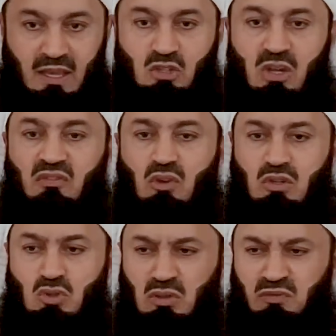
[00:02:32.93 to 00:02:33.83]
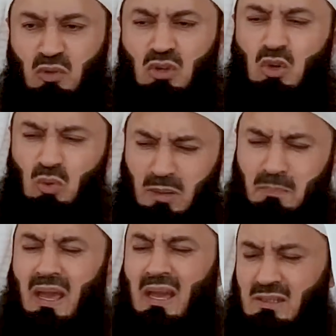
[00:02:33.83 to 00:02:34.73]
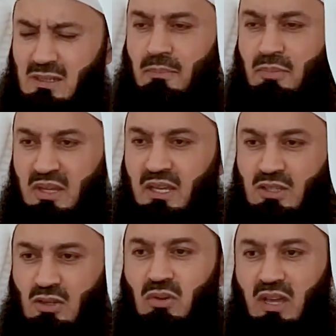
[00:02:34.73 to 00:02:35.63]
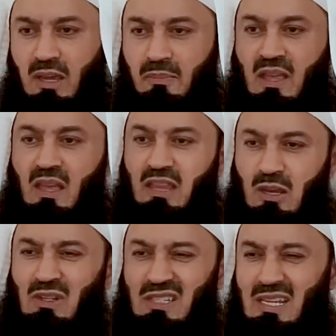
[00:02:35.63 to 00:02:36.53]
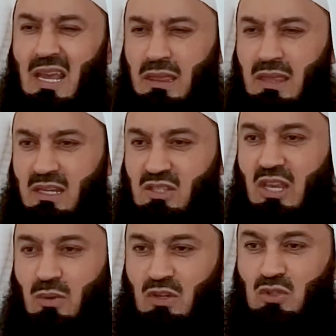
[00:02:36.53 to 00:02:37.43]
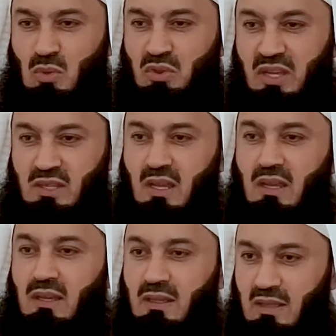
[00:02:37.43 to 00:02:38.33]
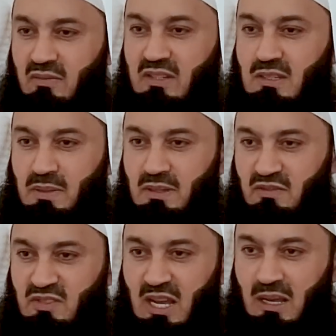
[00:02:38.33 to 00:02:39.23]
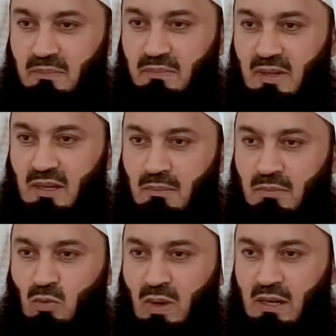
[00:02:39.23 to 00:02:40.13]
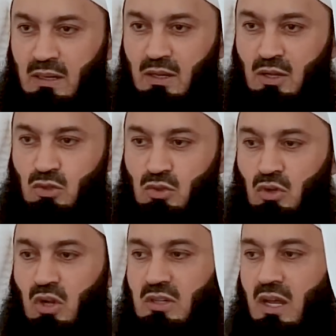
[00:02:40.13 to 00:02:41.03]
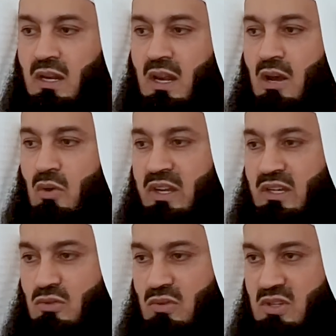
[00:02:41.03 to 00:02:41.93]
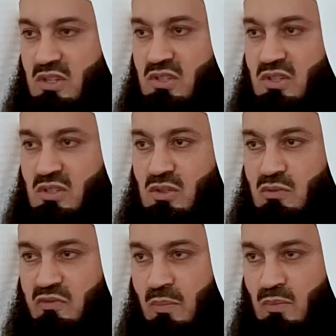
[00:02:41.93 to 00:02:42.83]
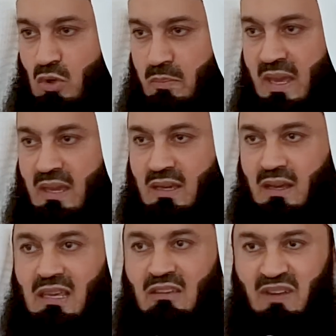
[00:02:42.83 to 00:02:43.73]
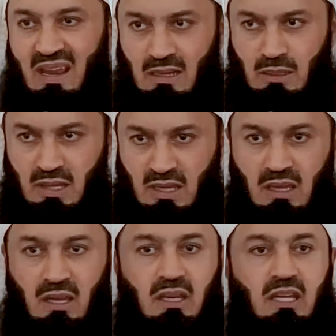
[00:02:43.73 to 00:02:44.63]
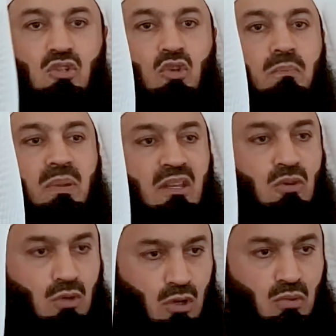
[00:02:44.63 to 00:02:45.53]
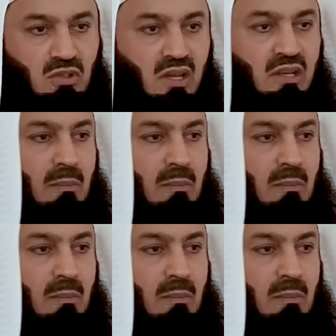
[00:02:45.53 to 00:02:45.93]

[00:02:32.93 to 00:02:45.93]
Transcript: So if you are truthful, you will bear something. It's okay. They will say things. They will do things. Give it a bit of time. Number one, do not allow it to distance you from your Maker. If anything, it should bring you closer.